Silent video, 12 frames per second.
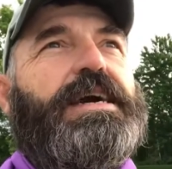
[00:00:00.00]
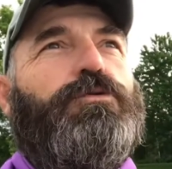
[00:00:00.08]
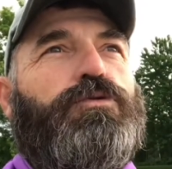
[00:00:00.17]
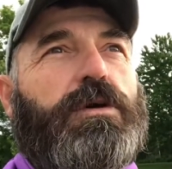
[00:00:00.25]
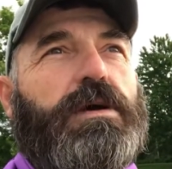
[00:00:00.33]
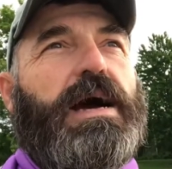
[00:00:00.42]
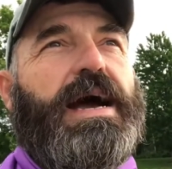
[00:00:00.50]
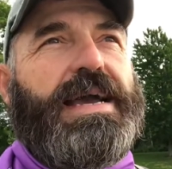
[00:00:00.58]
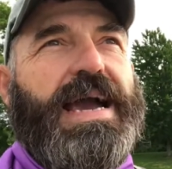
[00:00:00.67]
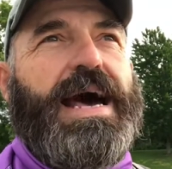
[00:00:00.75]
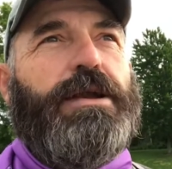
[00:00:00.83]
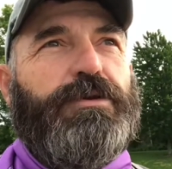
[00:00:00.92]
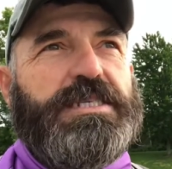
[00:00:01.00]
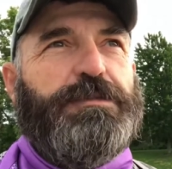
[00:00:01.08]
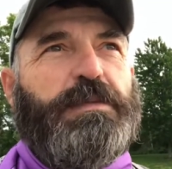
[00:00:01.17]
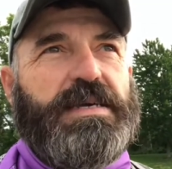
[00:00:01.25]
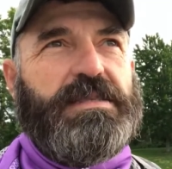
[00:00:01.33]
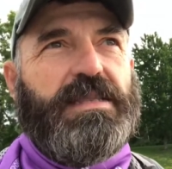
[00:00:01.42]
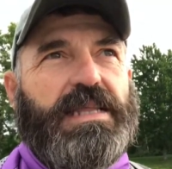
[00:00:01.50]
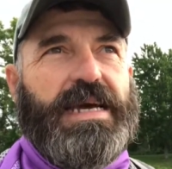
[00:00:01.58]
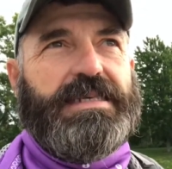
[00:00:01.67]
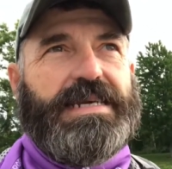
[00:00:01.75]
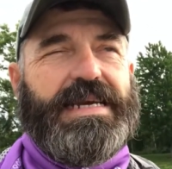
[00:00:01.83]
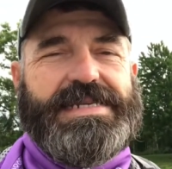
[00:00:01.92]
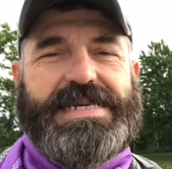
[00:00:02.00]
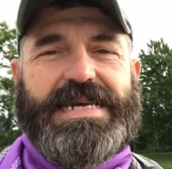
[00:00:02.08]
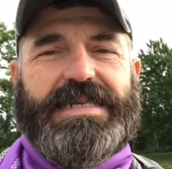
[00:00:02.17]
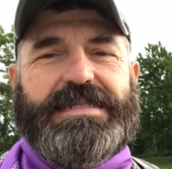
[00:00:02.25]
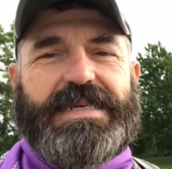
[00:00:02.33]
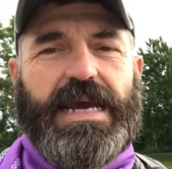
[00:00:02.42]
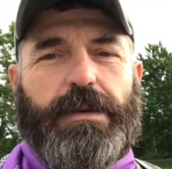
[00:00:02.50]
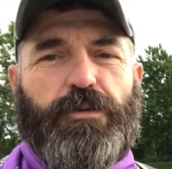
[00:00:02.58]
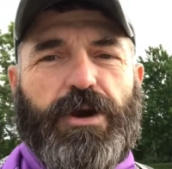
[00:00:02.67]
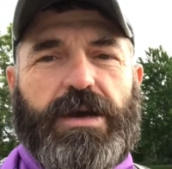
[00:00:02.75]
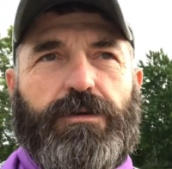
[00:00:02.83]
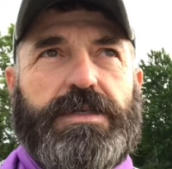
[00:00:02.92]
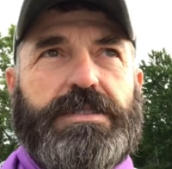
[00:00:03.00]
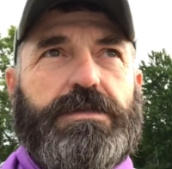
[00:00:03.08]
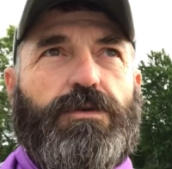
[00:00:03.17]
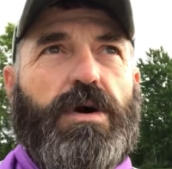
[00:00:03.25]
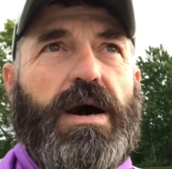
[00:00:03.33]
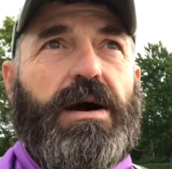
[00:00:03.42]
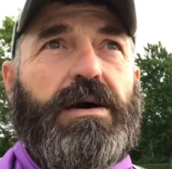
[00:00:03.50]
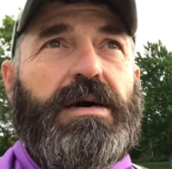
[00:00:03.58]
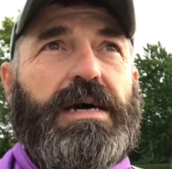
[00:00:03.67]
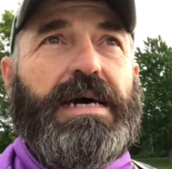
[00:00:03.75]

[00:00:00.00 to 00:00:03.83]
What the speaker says: I gotta respect the legs. I need to take a break once in a while.